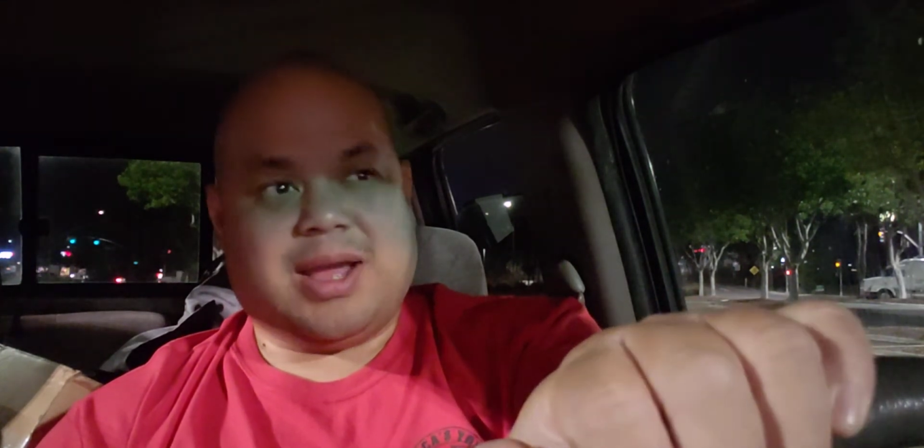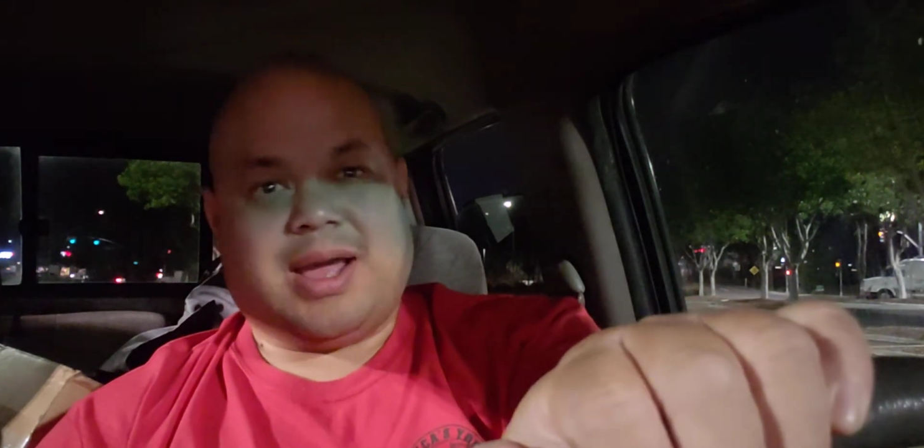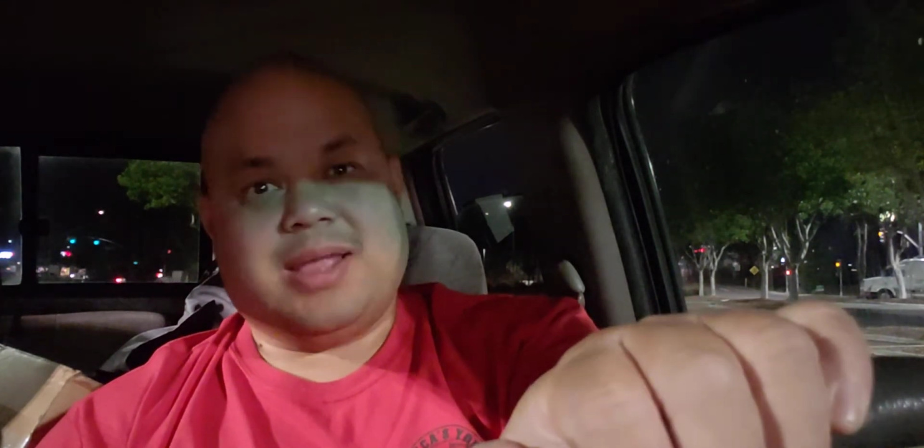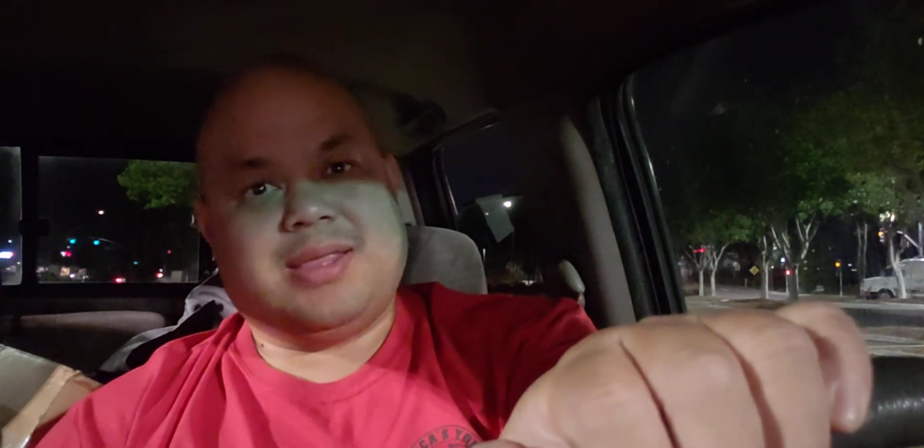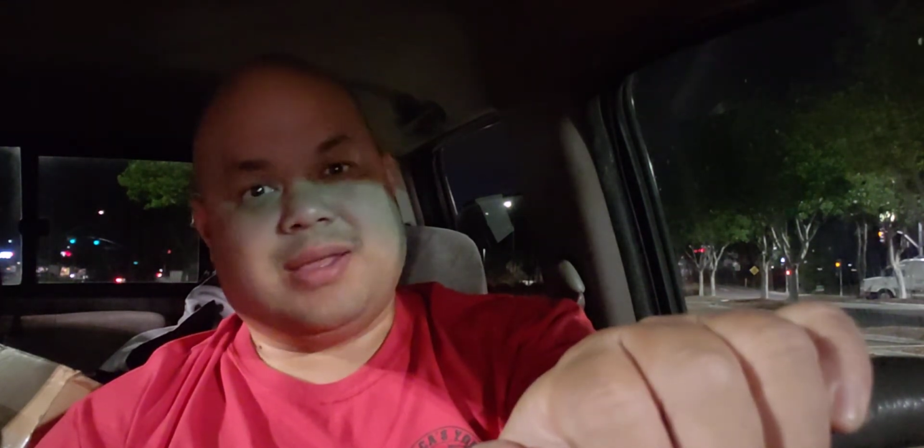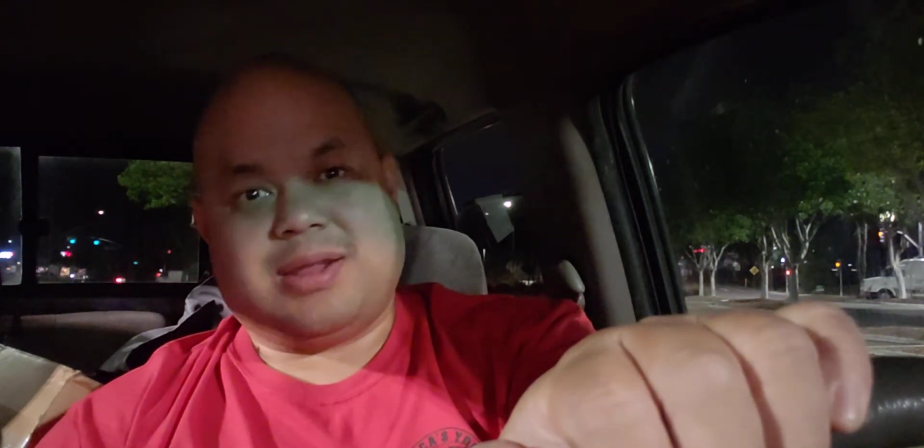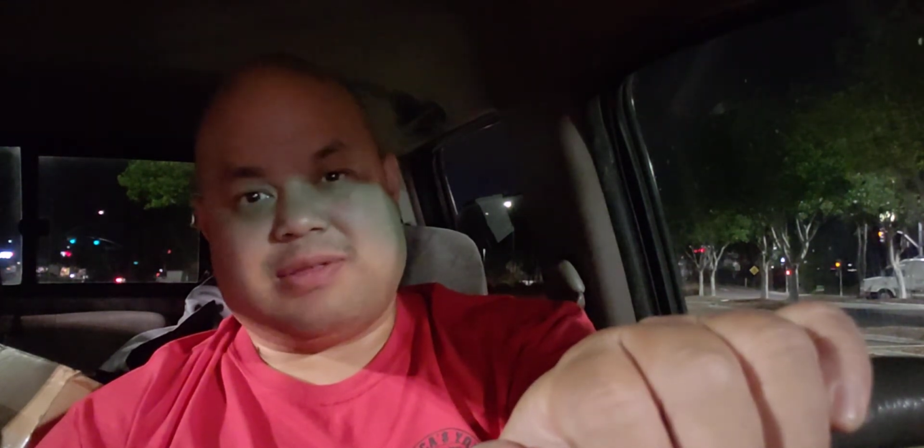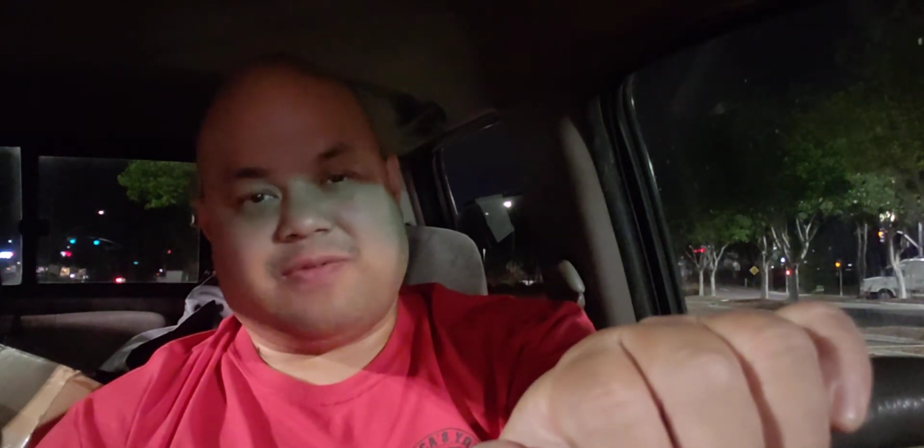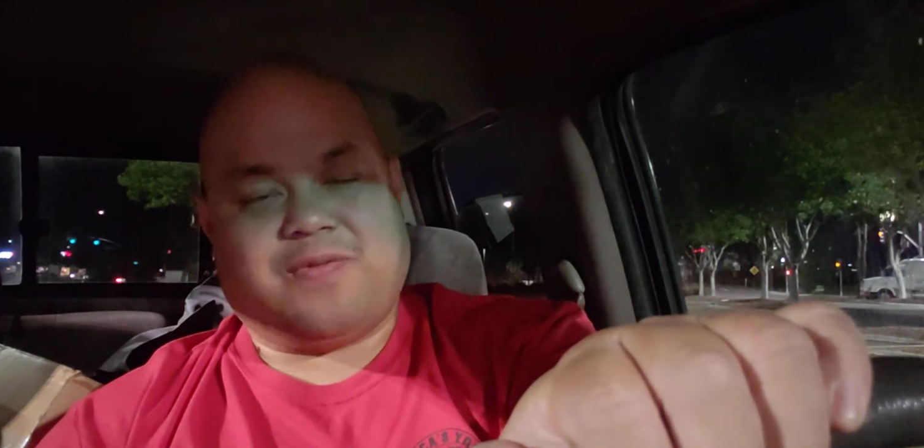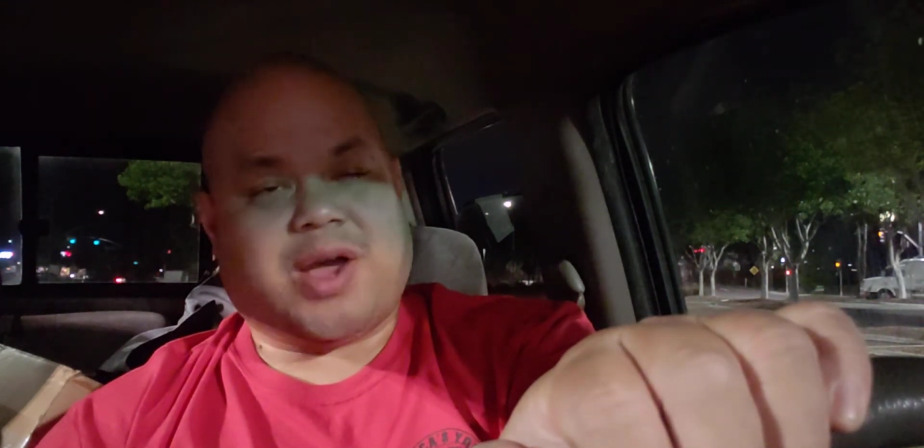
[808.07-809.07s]
I did it
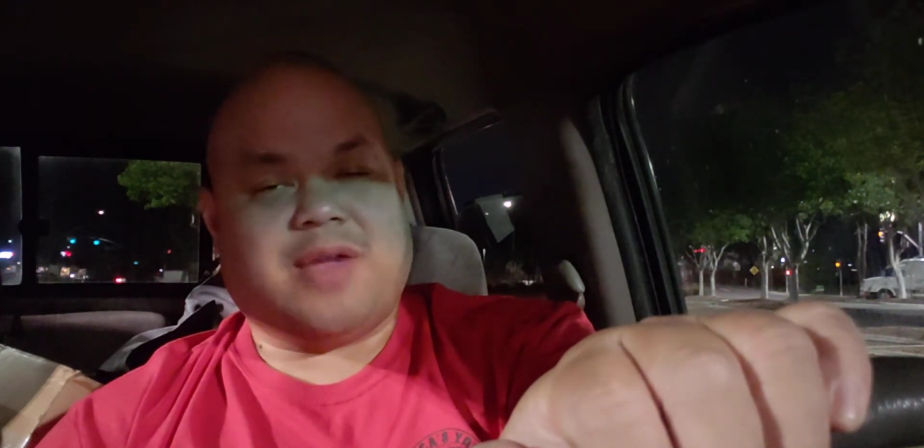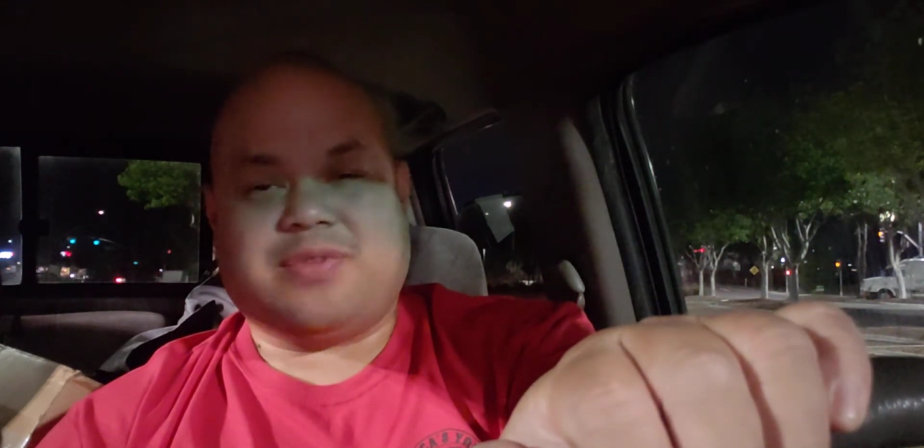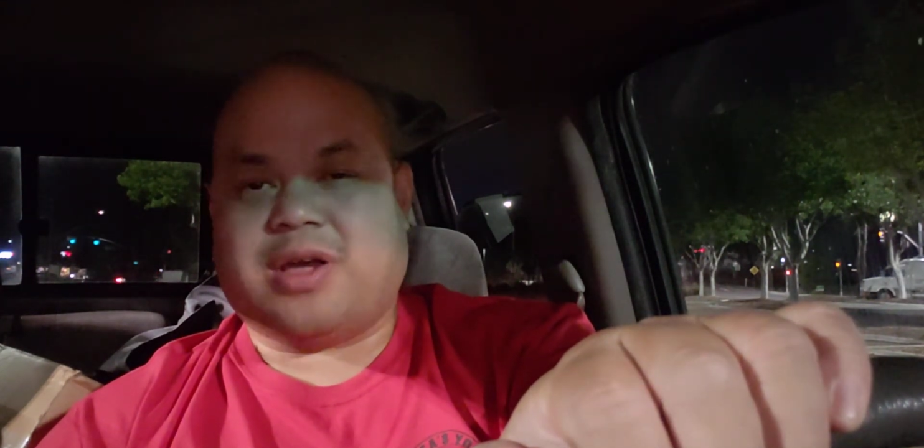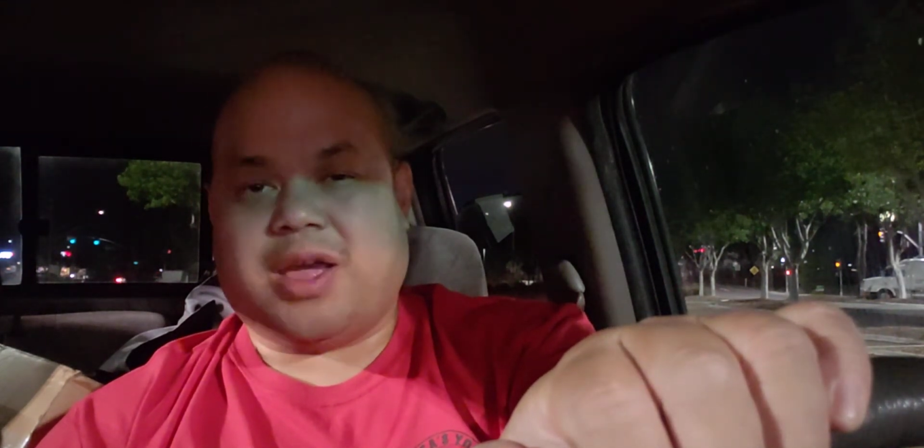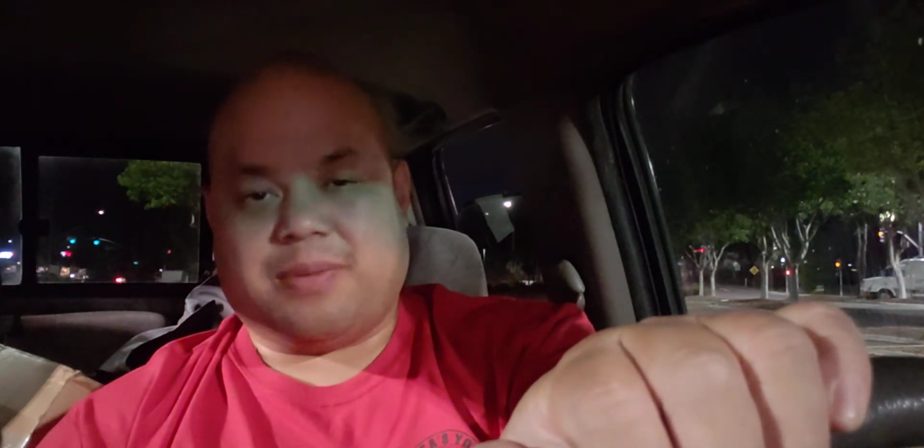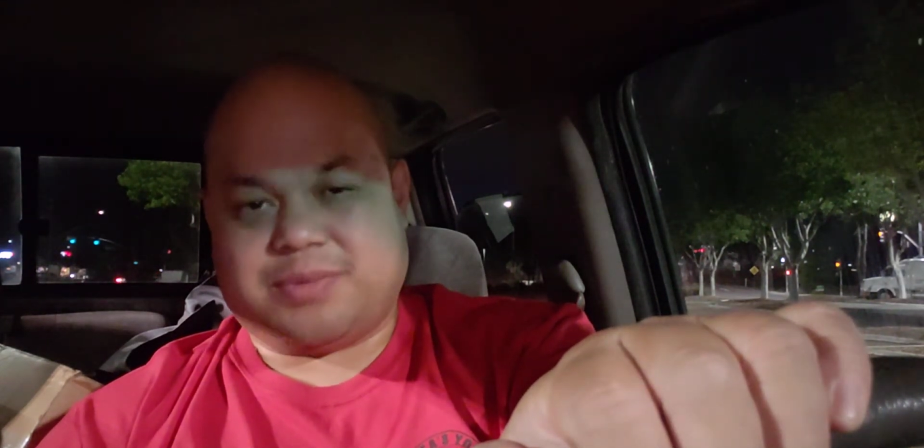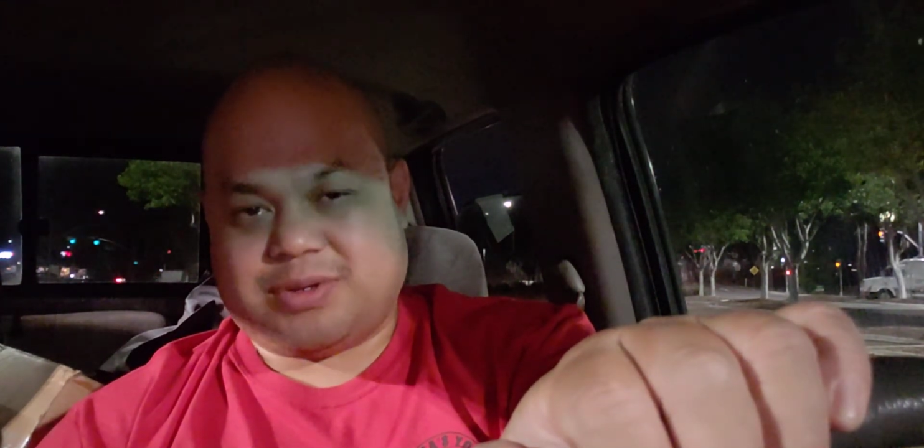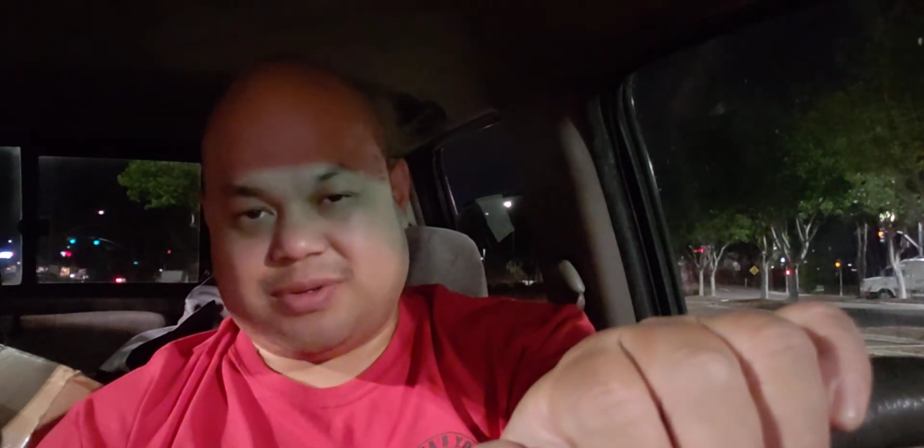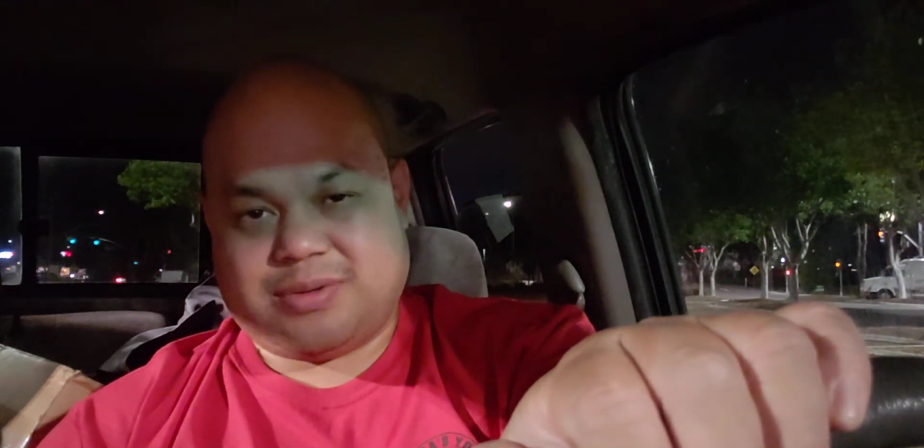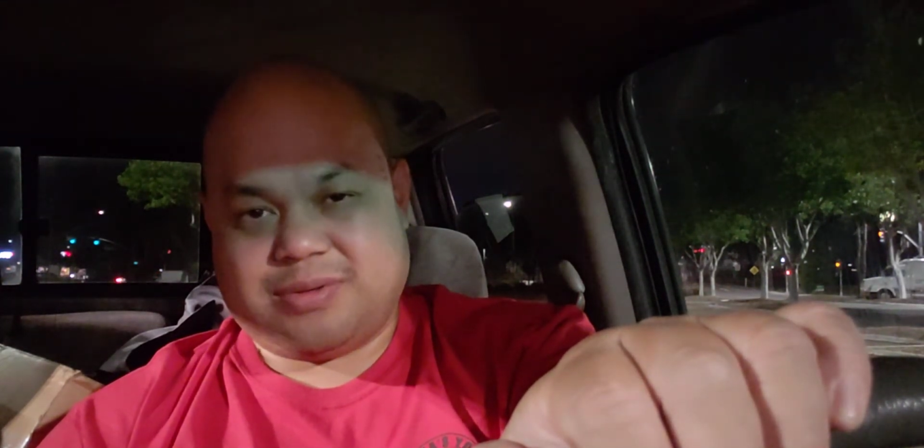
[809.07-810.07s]
5 times.